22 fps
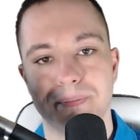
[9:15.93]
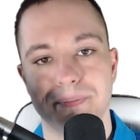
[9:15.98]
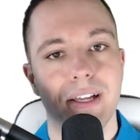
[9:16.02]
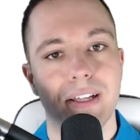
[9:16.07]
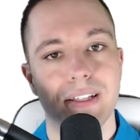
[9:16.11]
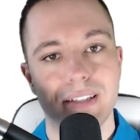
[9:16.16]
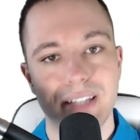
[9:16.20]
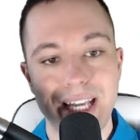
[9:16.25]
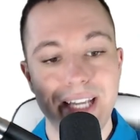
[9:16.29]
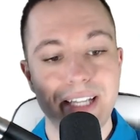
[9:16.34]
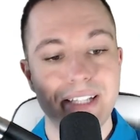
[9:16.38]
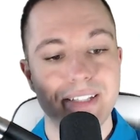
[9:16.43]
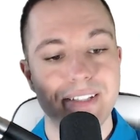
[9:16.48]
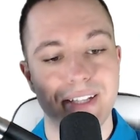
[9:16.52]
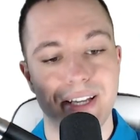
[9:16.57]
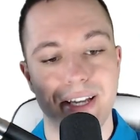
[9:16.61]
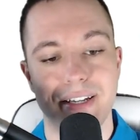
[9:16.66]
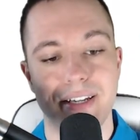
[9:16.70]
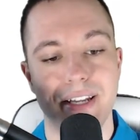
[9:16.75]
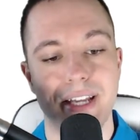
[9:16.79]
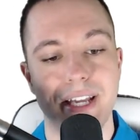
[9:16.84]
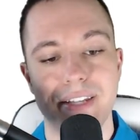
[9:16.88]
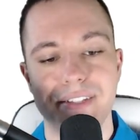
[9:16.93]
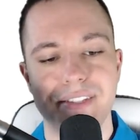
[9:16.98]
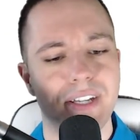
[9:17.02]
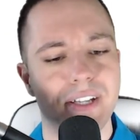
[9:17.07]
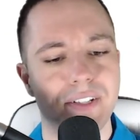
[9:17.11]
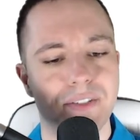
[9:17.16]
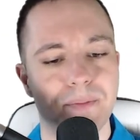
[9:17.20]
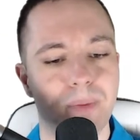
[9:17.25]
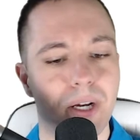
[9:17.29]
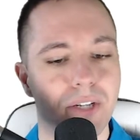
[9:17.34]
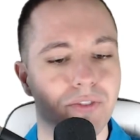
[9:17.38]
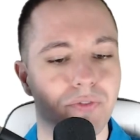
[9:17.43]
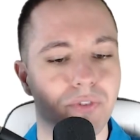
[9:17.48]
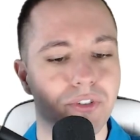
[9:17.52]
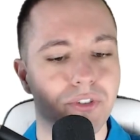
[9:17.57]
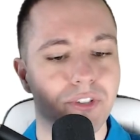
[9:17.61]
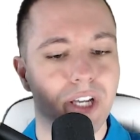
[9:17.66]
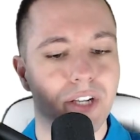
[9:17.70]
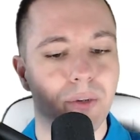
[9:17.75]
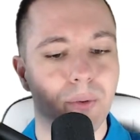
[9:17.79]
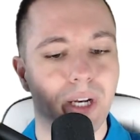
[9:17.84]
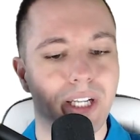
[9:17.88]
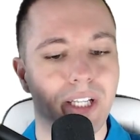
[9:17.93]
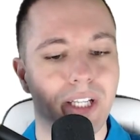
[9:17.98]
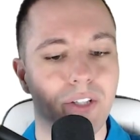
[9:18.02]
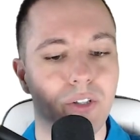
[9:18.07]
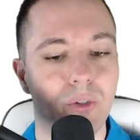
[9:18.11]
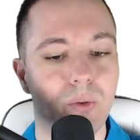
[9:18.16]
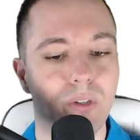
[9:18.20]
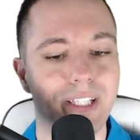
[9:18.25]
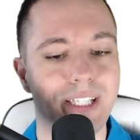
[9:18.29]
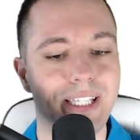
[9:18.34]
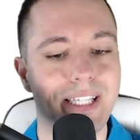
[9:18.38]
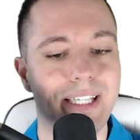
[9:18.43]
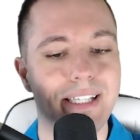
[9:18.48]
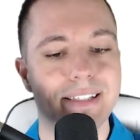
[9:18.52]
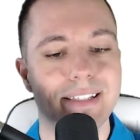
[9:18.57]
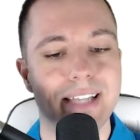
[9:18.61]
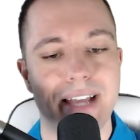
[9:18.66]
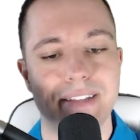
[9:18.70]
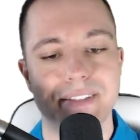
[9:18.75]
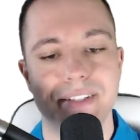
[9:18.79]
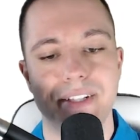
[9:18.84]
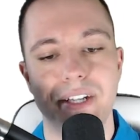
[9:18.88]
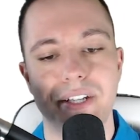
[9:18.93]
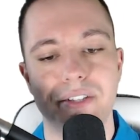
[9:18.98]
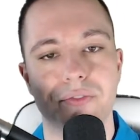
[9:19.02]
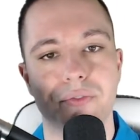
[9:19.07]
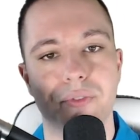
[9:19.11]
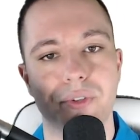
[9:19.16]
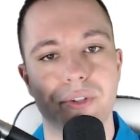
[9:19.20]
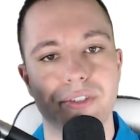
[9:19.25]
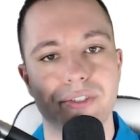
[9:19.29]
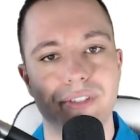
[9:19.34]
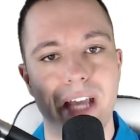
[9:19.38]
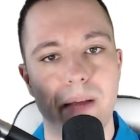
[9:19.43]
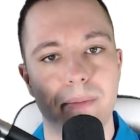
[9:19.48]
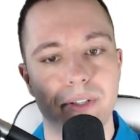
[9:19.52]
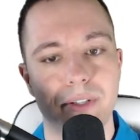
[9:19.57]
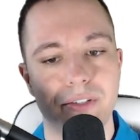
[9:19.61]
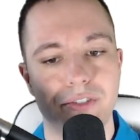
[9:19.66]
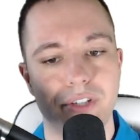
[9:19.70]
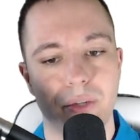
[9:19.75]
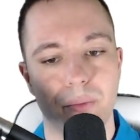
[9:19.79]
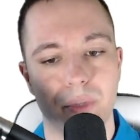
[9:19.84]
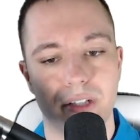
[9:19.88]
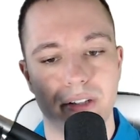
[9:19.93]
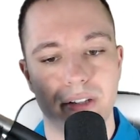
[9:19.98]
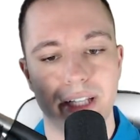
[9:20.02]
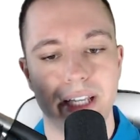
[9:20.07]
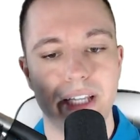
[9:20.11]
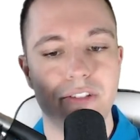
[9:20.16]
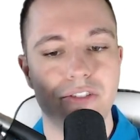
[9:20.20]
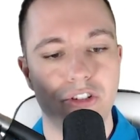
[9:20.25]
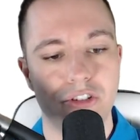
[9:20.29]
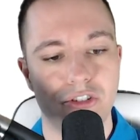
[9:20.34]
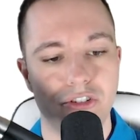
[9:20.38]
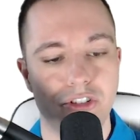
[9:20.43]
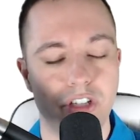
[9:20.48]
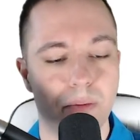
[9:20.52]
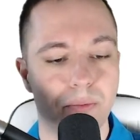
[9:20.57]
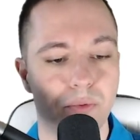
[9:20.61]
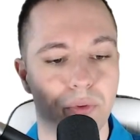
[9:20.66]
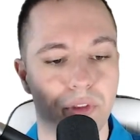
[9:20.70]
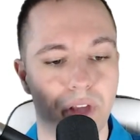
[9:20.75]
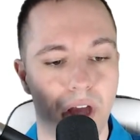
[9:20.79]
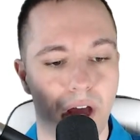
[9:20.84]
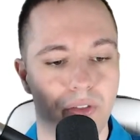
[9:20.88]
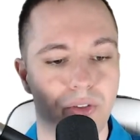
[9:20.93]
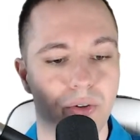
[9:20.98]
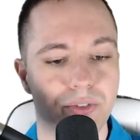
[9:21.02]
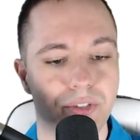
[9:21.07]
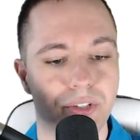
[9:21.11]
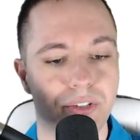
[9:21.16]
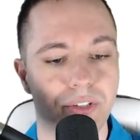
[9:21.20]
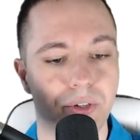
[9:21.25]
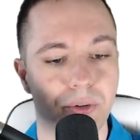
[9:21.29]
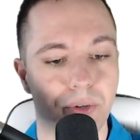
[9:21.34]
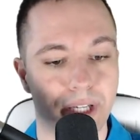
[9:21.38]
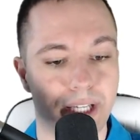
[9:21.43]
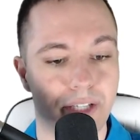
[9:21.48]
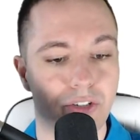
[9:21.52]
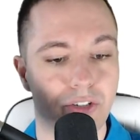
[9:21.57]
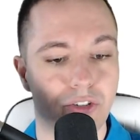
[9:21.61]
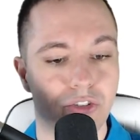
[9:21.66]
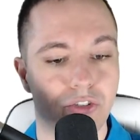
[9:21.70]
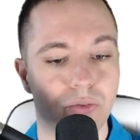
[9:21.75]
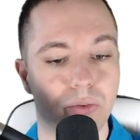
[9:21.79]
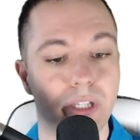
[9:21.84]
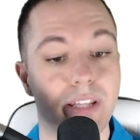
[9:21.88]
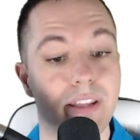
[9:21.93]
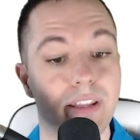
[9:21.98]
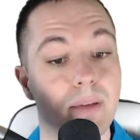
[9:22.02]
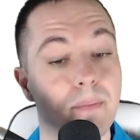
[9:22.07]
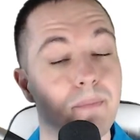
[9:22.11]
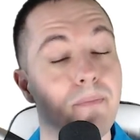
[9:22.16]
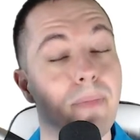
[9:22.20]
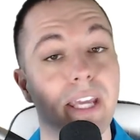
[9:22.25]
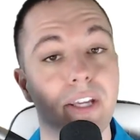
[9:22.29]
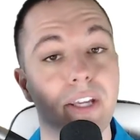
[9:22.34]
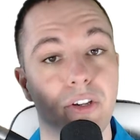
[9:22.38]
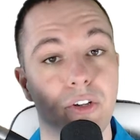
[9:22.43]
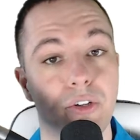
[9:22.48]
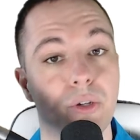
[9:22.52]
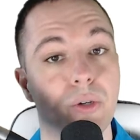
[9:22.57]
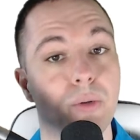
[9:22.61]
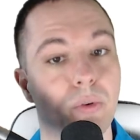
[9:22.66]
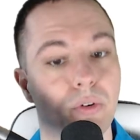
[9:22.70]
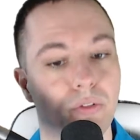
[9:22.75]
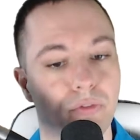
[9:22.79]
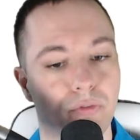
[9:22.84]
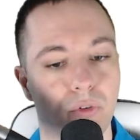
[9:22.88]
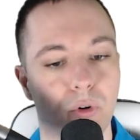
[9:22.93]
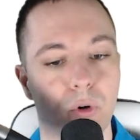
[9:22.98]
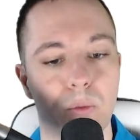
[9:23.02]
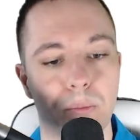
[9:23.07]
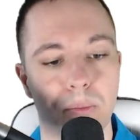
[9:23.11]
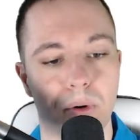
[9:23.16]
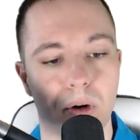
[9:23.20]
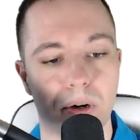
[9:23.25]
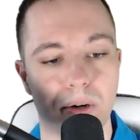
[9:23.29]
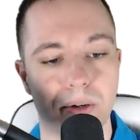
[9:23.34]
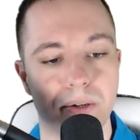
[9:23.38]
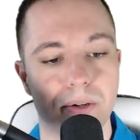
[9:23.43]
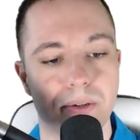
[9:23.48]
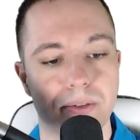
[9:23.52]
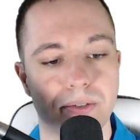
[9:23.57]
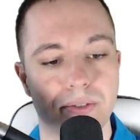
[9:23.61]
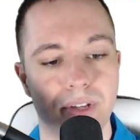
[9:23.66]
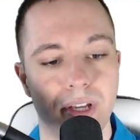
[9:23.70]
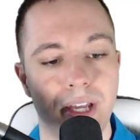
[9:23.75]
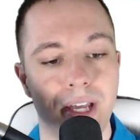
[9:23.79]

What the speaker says: LinkedIn isn't as much for generating new leads as it is for establishing relationships with others in your industry that make good referral partners.